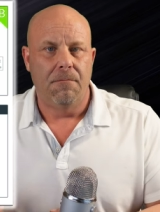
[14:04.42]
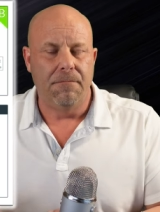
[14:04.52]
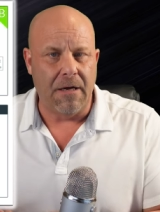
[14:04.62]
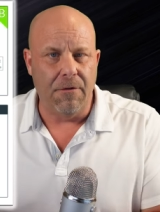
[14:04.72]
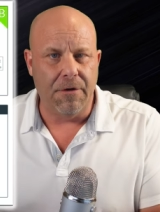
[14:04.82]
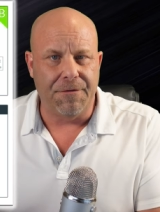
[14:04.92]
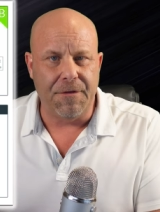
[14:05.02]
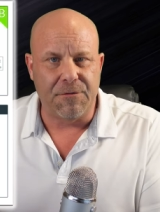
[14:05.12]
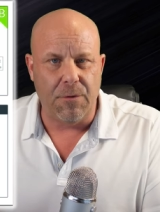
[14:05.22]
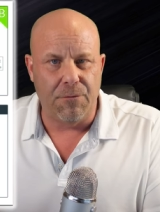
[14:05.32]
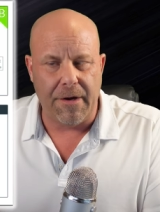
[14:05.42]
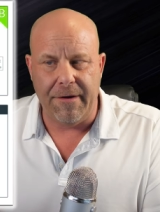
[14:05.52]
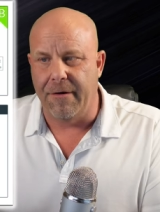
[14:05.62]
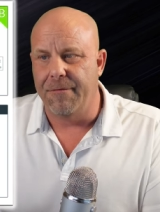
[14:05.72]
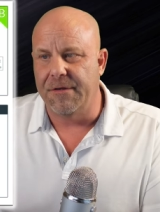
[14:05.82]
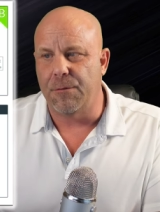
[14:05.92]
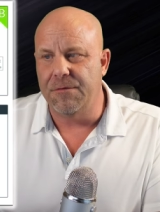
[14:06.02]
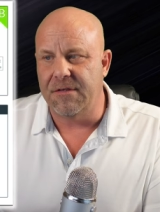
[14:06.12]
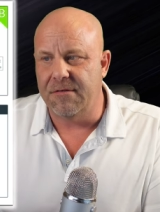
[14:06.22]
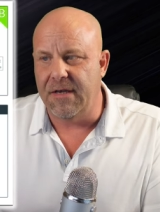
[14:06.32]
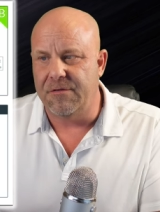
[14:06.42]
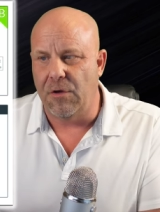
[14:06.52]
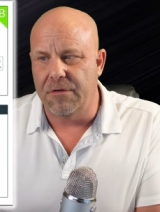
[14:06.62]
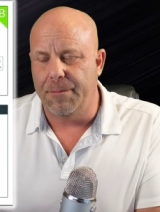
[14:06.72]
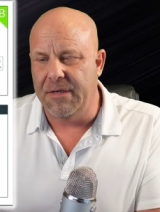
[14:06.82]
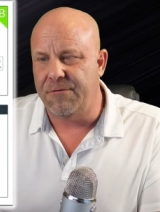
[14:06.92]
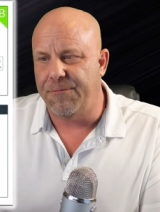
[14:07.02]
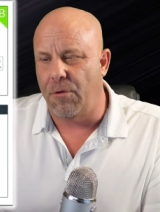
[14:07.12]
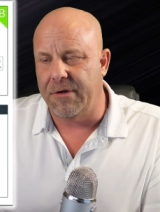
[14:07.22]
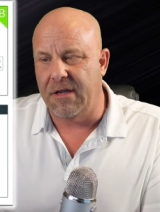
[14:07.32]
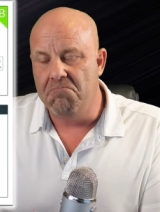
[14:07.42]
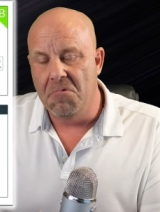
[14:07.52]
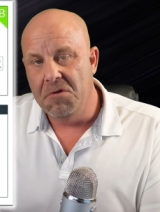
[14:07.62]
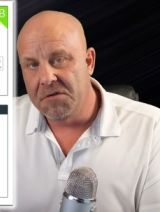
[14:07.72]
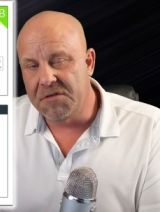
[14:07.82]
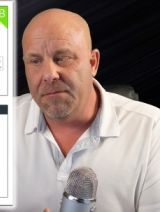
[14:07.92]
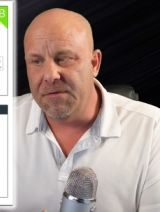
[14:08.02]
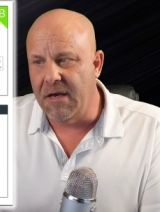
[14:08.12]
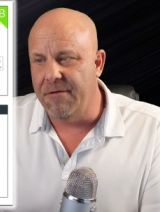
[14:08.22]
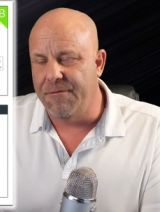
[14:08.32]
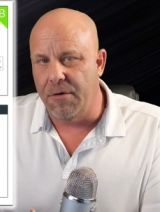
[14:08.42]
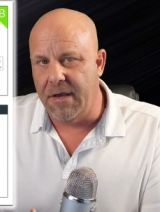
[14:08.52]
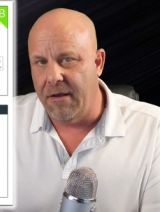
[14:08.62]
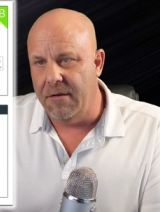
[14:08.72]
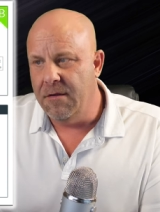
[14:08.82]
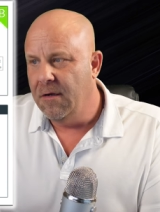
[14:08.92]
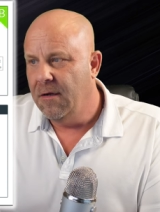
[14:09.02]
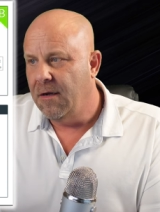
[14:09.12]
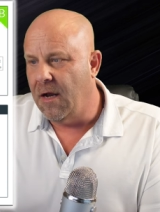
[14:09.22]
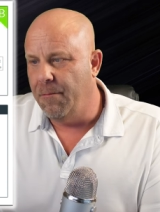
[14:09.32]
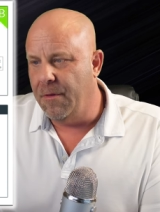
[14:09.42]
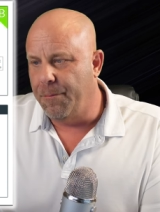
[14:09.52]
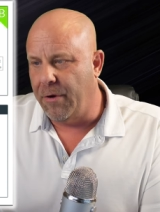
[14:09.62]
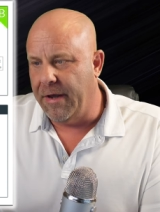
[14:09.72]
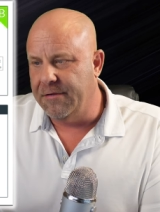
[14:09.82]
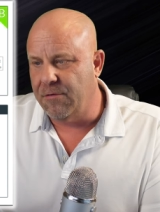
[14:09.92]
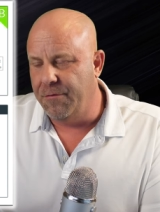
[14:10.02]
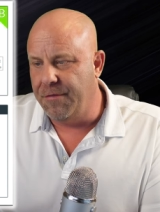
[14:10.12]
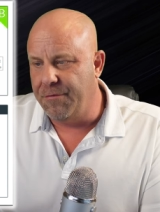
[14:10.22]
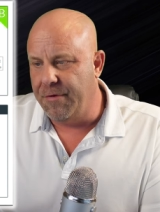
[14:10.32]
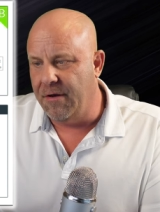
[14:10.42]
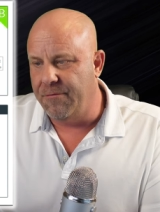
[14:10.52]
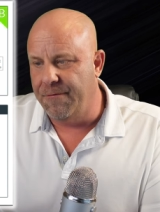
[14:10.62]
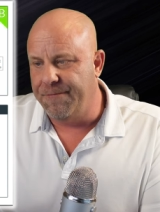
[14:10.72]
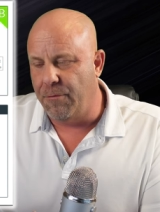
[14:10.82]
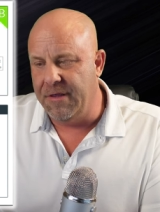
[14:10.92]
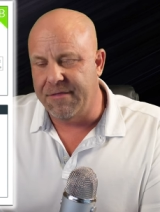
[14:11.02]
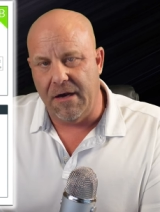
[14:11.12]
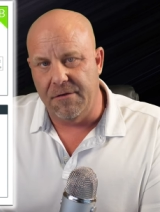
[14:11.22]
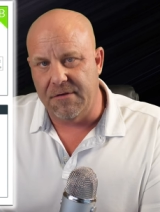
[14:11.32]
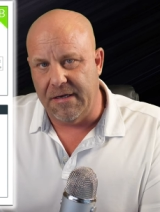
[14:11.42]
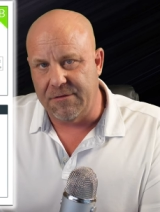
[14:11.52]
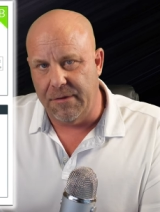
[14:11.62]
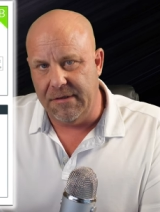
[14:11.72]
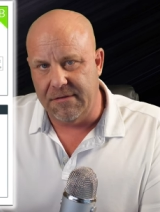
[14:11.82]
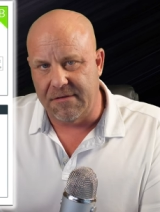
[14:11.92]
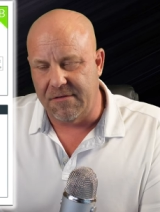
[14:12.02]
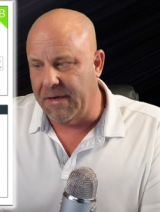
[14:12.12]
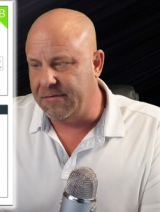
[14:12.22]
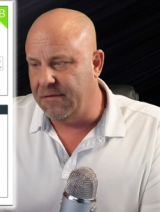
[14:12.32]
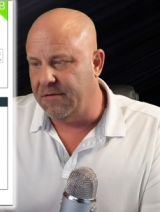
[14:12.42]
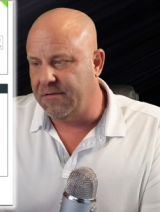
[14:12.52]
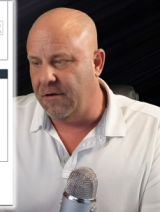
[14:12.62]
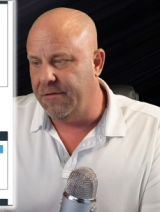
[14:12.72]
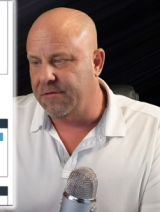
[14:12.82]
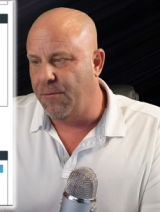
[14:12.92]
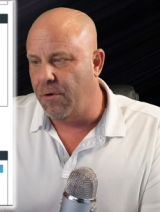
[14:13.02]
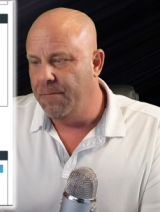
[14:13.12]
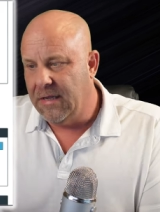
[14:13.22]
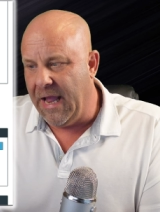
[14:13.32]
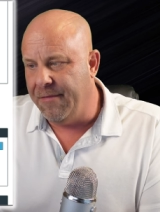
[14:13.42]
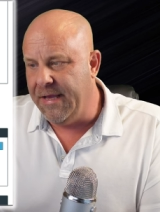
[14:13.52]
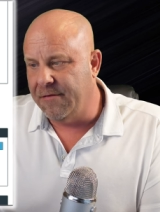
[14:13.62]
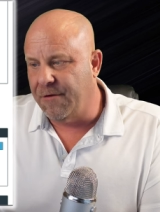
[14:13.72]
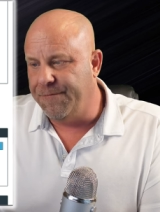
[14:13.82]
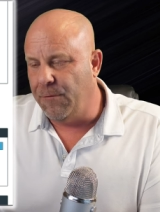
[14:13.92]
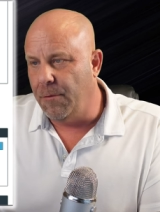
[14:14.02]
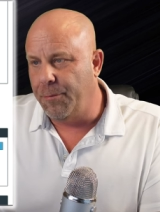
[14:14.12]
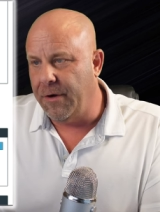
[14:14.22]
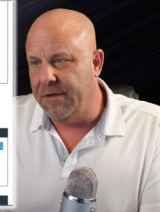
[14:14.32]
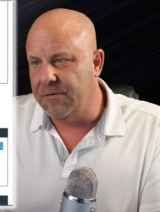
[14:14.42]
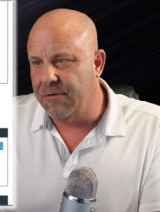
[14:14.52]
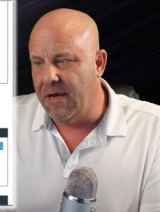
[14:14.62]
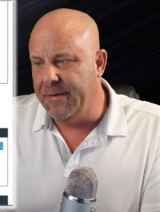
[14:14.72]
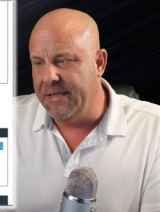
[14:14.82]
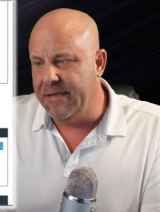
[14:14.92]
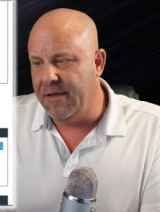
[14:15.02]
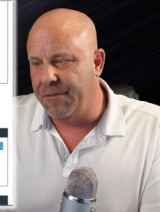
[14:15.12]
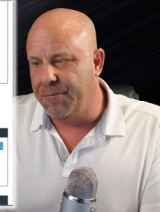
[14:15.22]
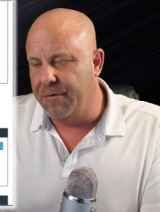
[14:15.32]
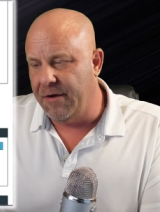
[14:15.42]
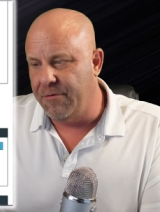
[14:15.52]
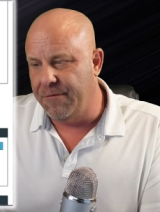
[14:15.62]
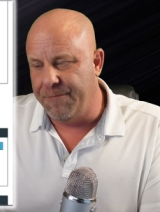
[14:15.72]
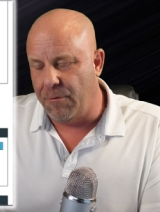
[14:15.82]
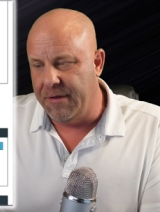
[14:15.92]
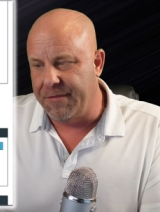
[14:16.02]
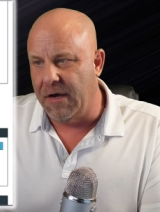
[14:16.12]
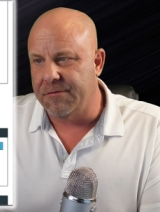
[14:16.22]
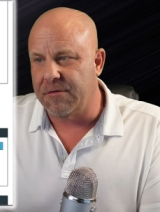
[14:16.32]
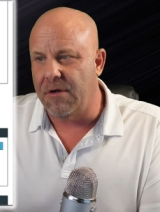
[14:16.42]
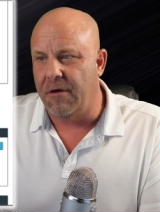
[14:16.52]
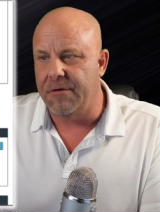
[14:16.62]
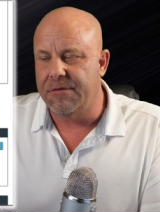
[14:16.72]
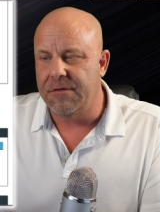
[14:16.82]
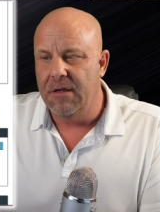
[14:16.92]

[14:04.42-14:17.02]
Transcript: Now look at this one right here. This one's in Daytona Beach, Florida. Seems kind of okay. Um, the price, only three hundred forty thousand dollars. That's what he's expecting to sell this for. And he has a full appraisal coming in at three hundred forty thousand dollars.